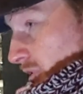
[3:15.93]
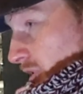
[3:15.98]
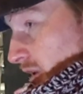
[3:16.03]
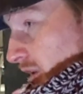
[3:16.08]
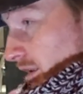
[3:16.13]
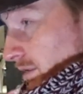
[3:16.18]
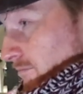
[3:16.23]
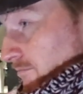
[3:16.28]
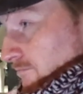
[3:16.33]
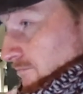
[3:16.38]

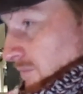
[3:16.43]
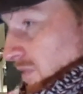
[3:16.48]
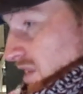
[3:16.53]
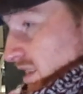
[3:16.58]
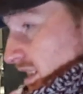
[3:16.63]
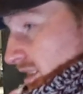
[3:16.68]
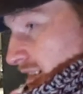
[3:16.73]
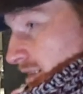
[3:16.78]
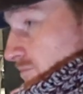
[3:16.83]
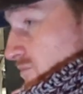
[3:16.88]
But
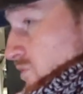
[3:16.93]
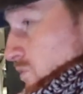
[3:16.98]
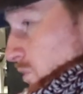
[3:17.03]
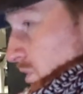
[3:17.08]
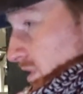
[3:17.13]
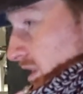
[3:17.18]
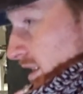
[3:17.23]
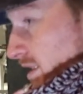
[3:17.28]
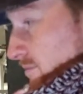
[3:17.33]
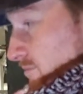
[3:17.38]
yeah, them sort
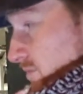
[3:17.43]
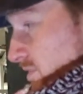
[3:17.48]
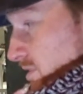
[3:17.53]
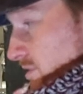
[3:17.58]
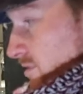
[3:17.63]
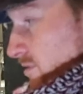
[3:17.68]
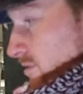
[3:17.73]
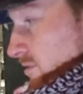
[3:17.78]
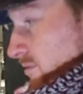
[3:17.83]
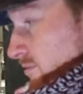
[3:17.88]
of
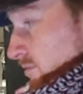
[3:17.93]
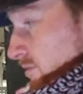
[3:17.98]
games.